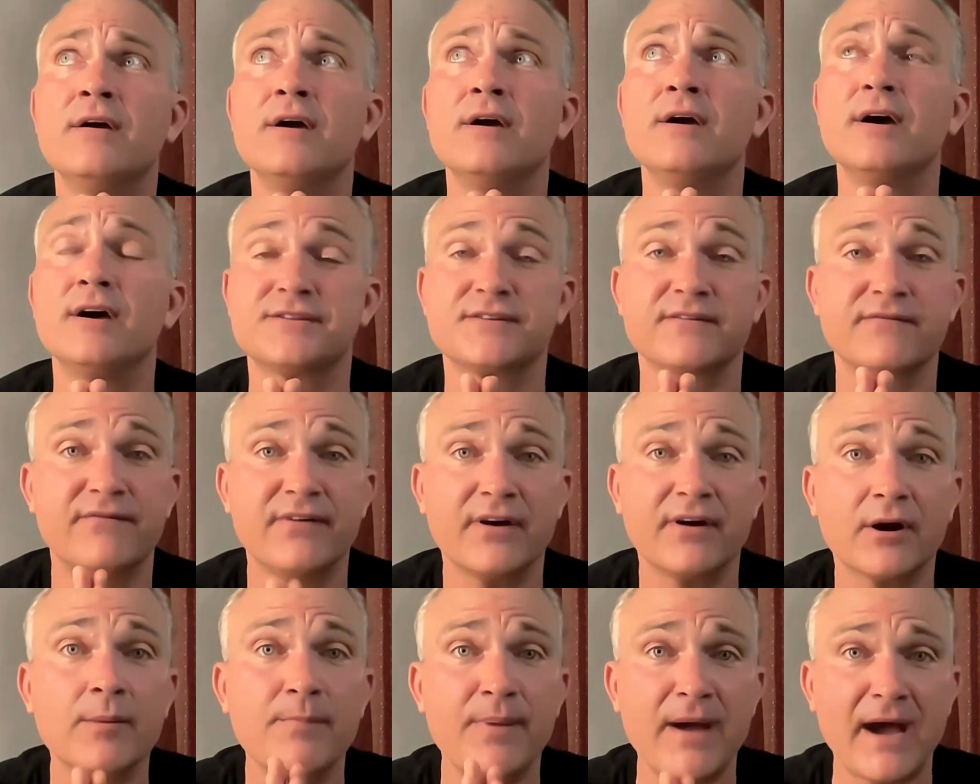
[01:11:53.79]
it's a
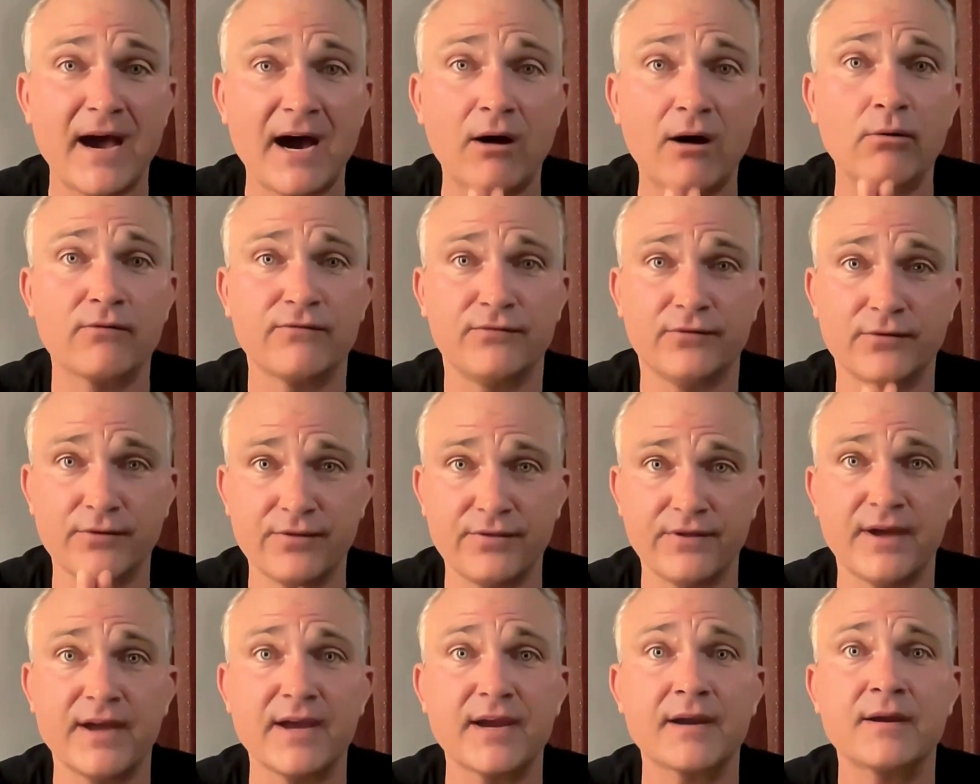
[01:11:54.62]
very powerful
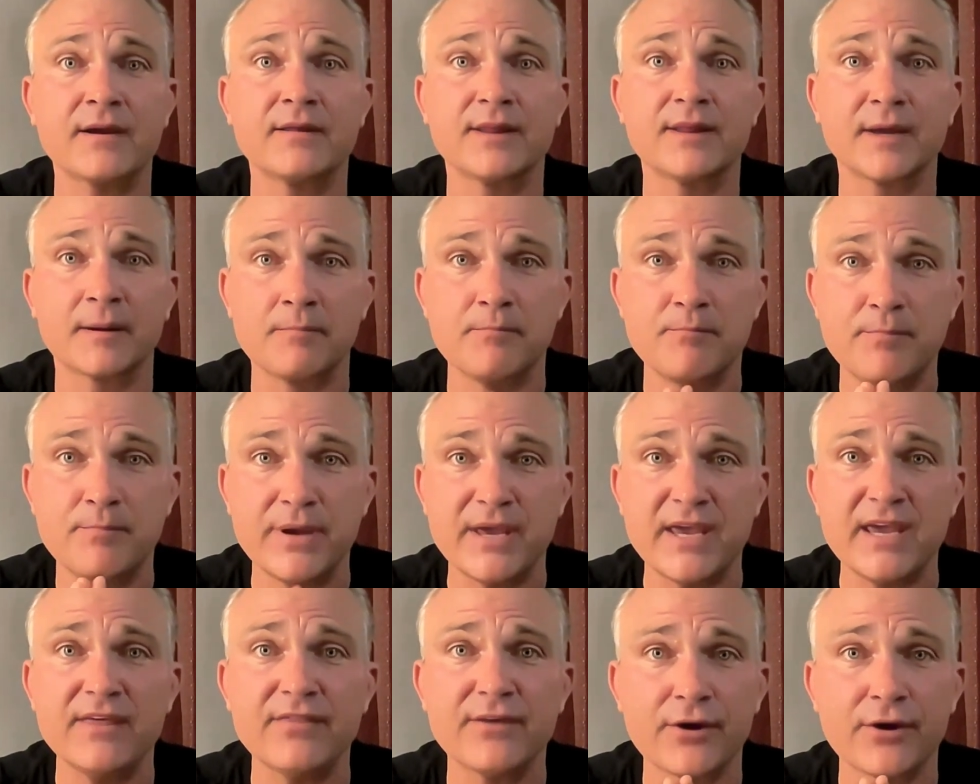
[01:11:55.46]
thing. Like,
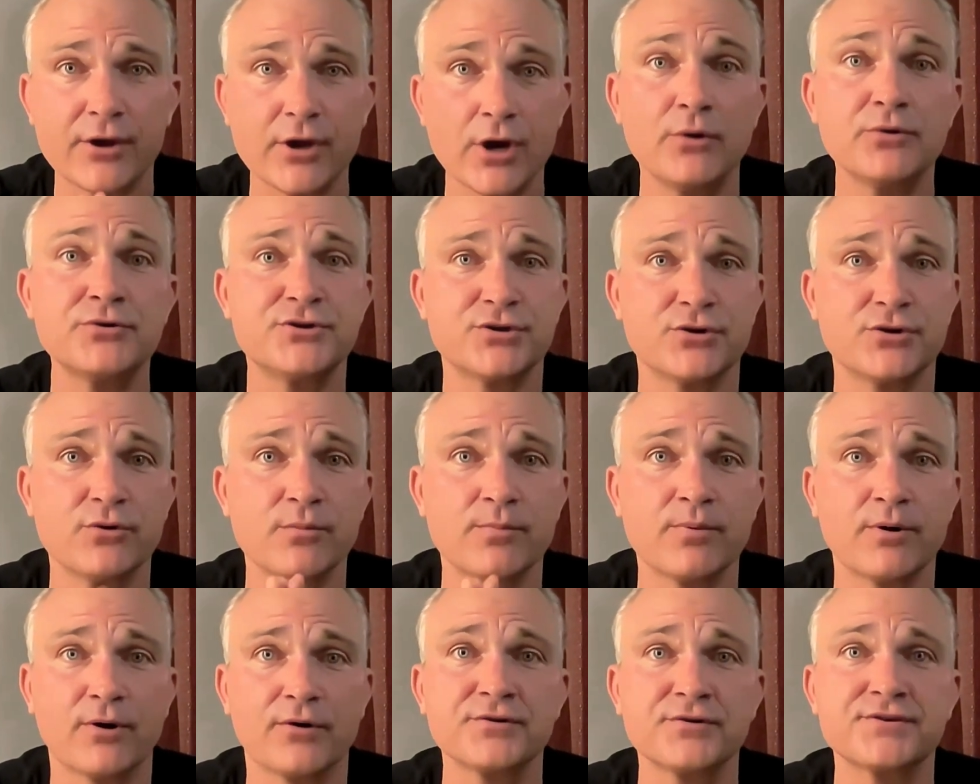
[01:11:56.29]
be the go-to
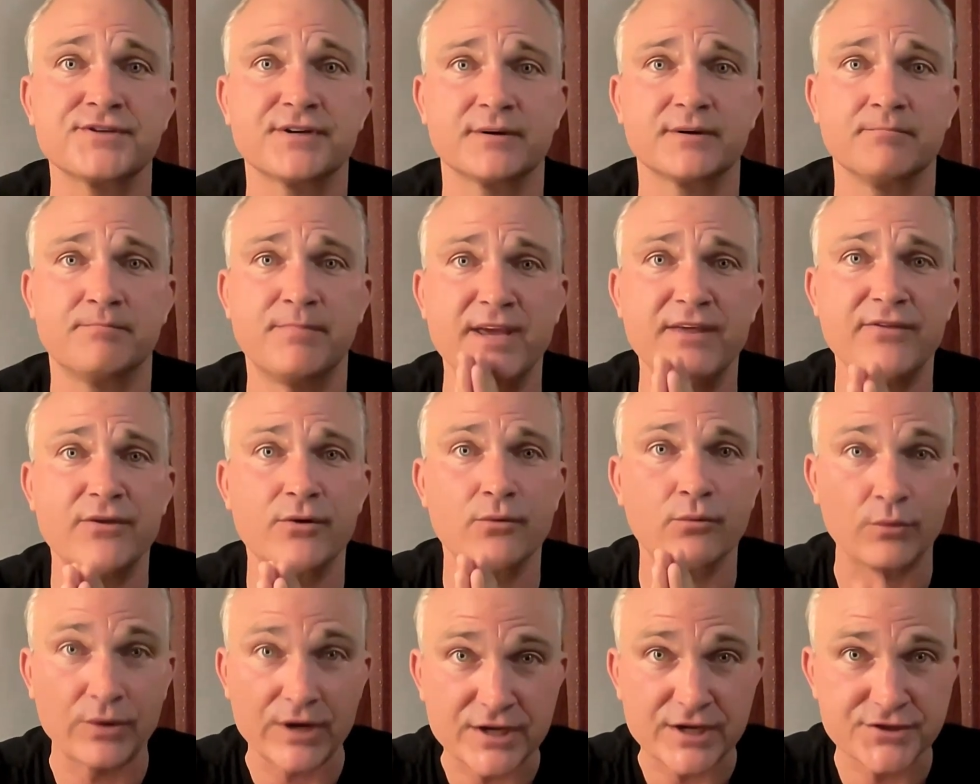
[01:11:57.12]
person, be the
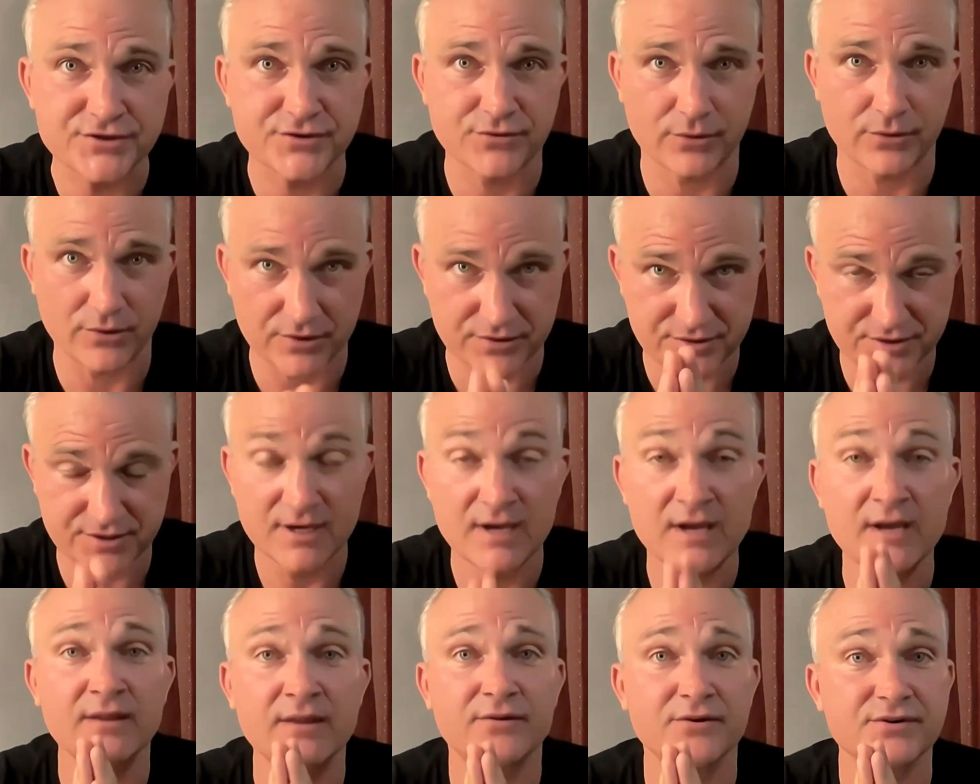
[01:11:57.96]
resource.
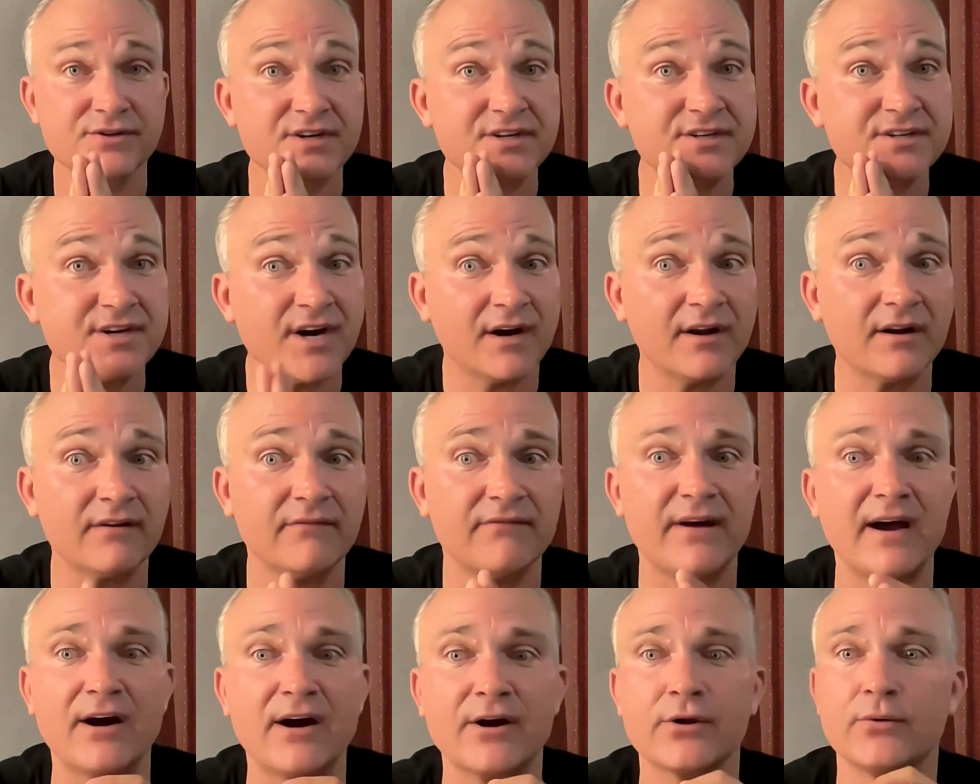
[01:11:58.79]
There's a ton of
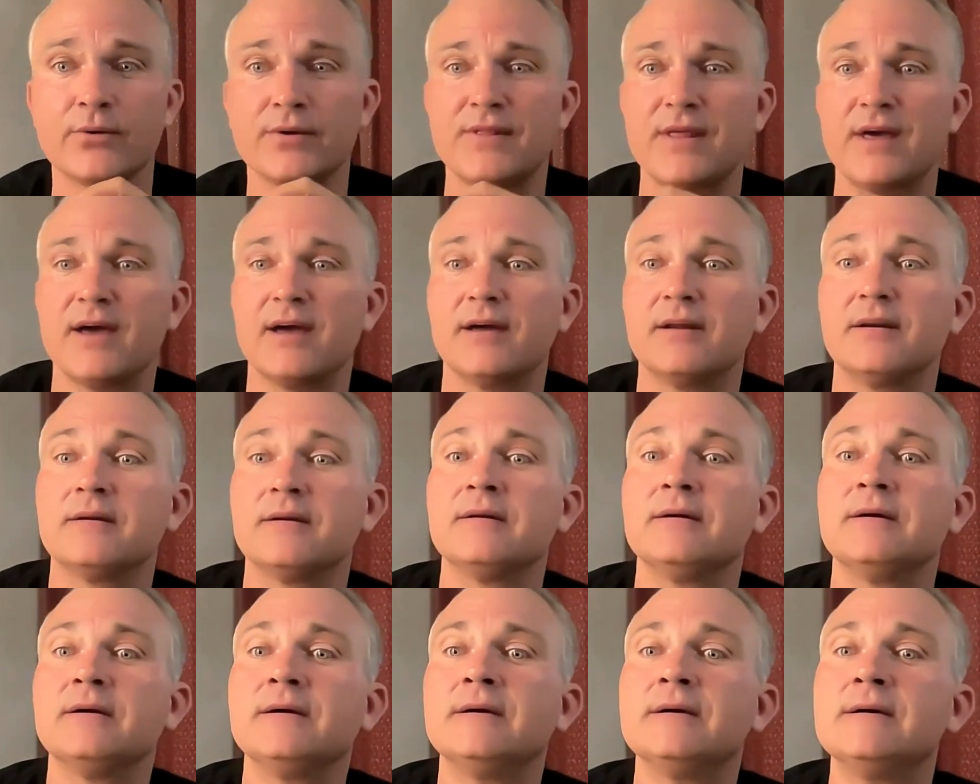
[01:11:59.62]
value in that.
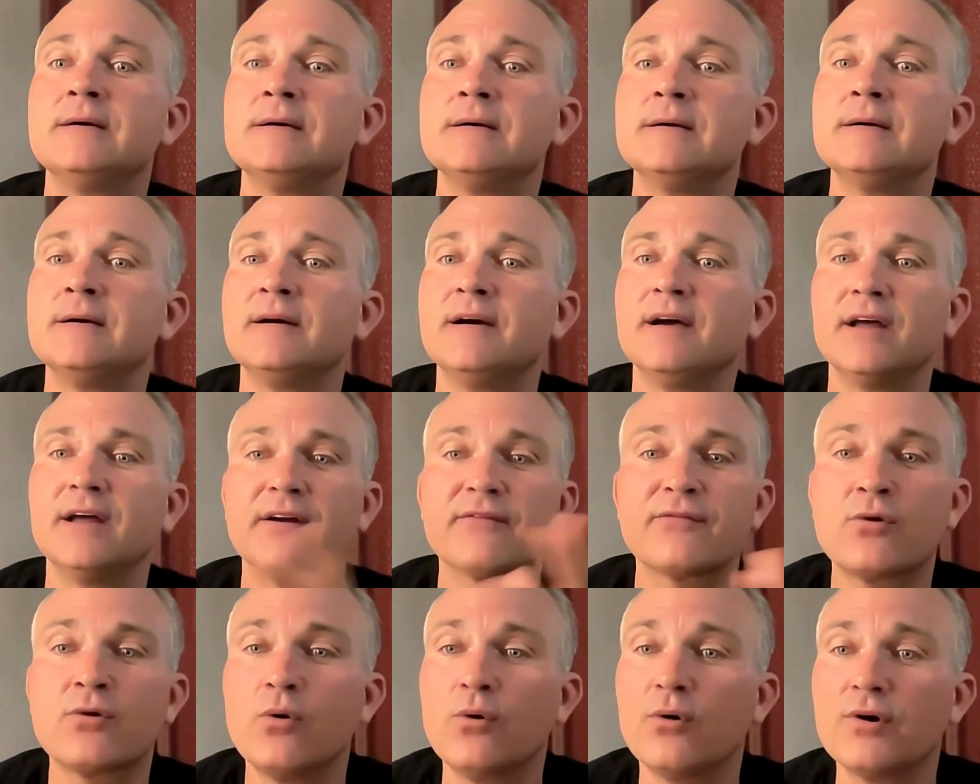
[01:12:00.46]
And
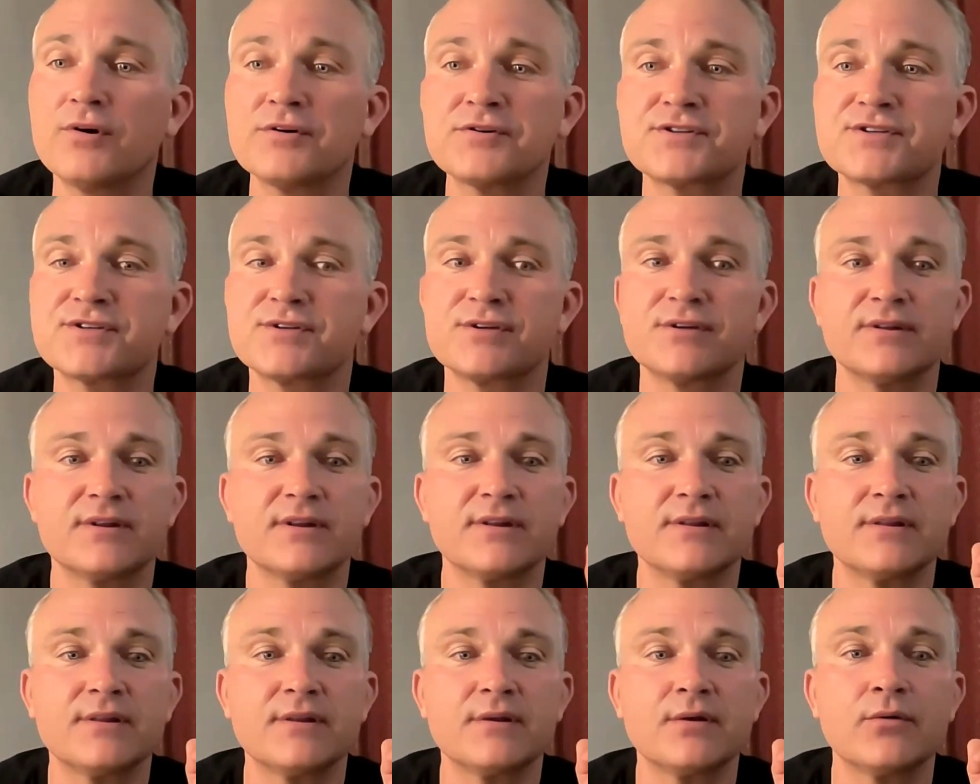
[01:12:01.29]
of course,
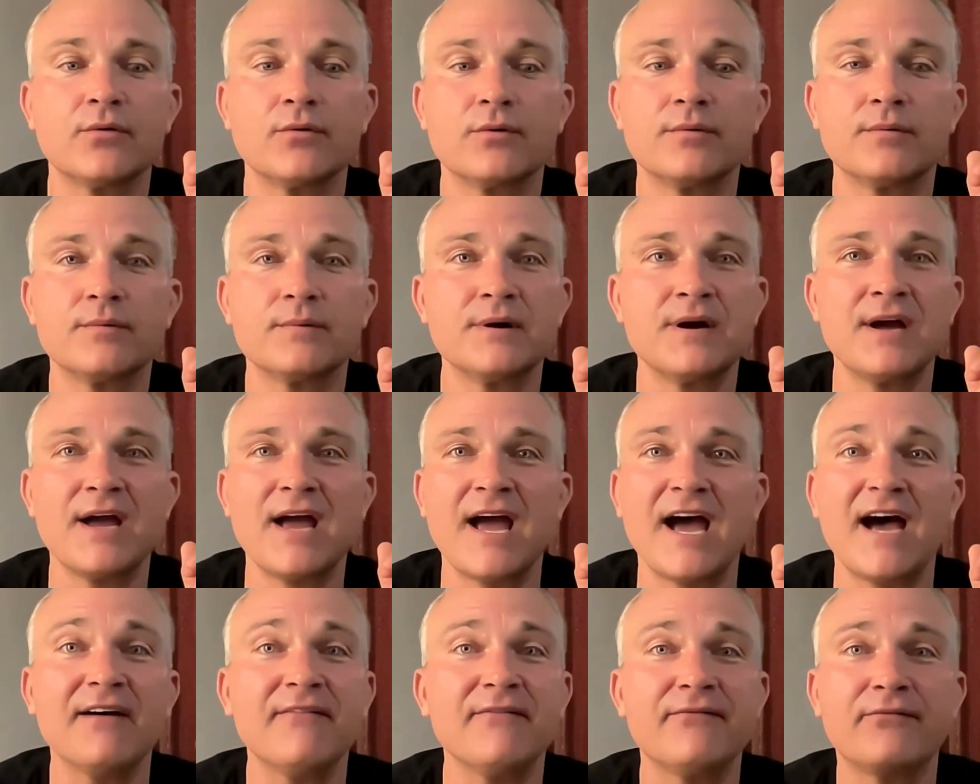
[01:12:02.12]

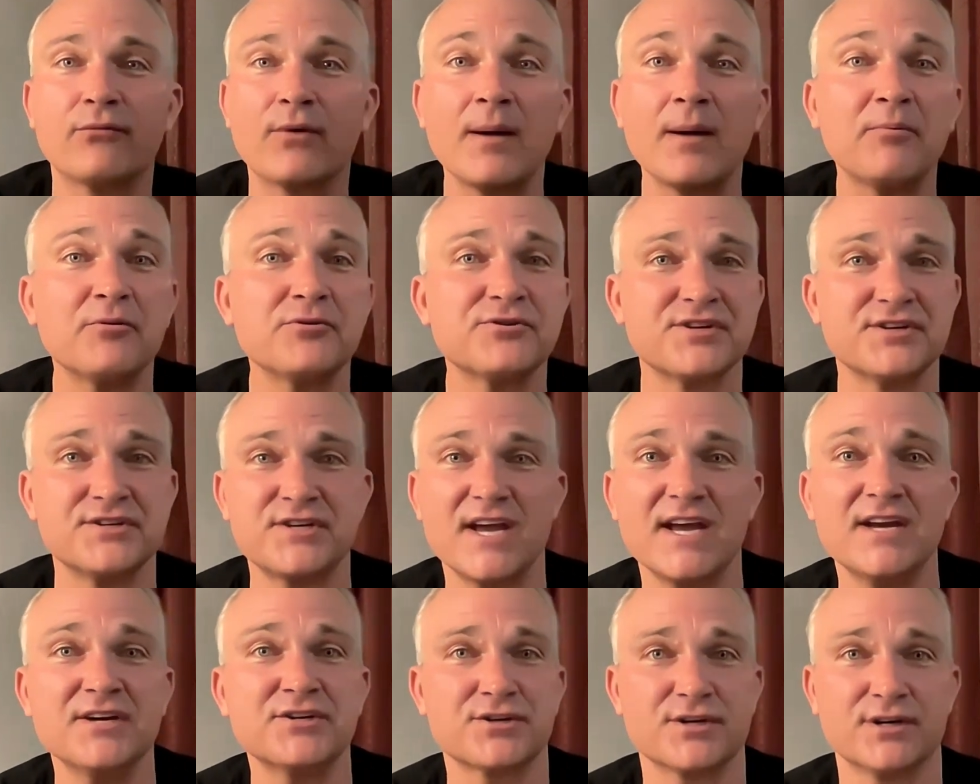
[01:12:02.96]
have
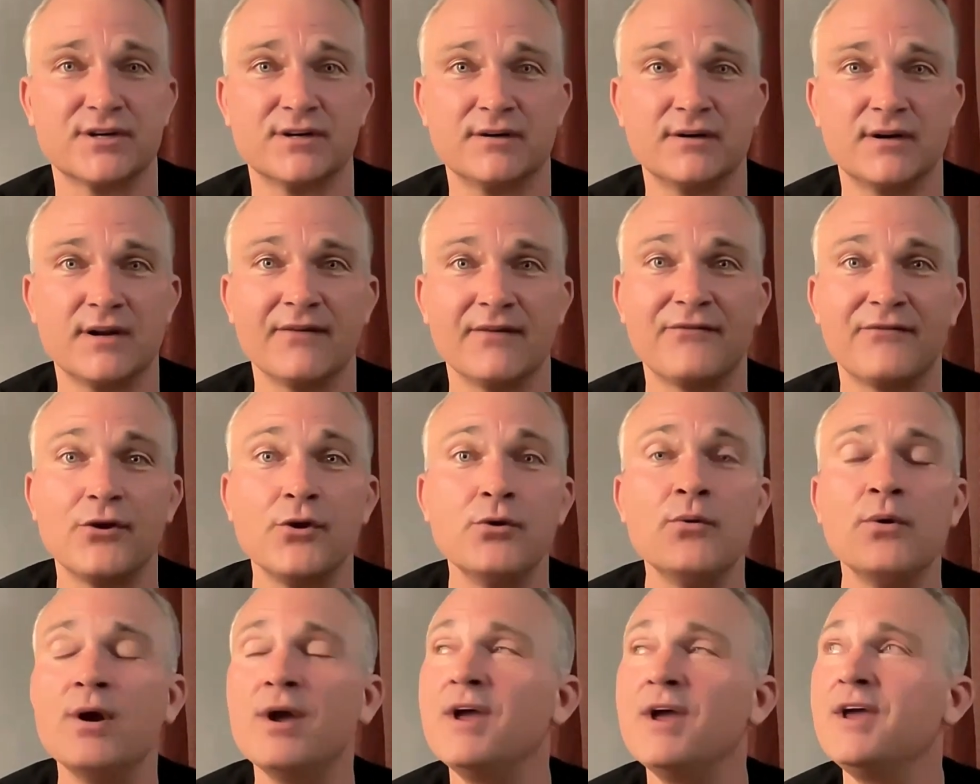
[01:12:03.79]
representation. If
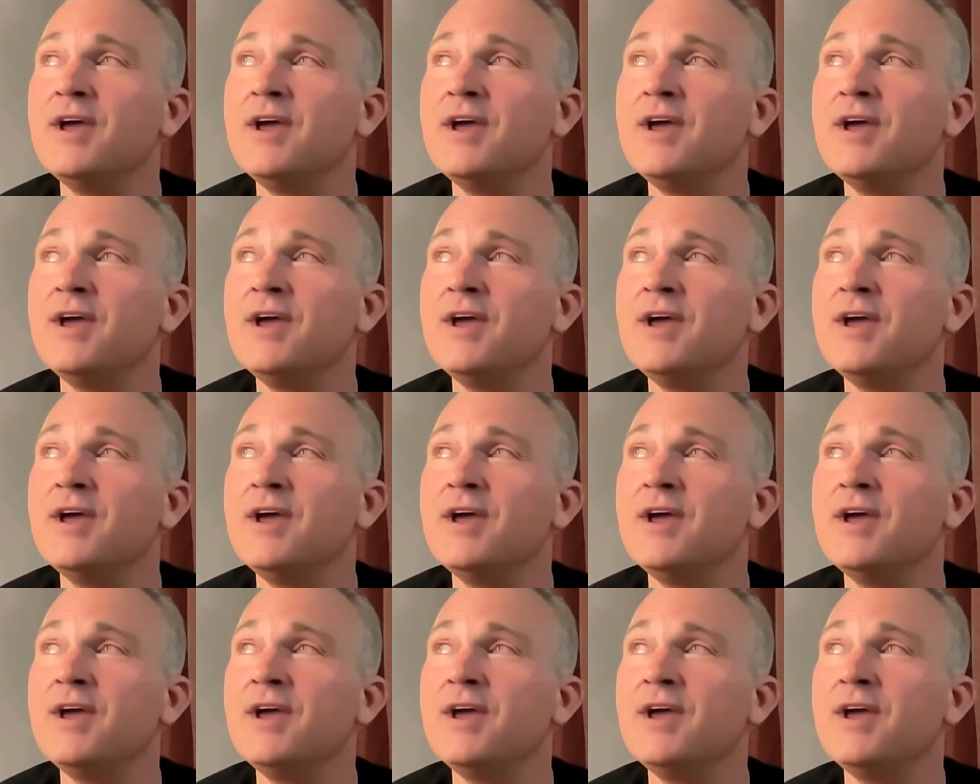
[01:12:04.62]
you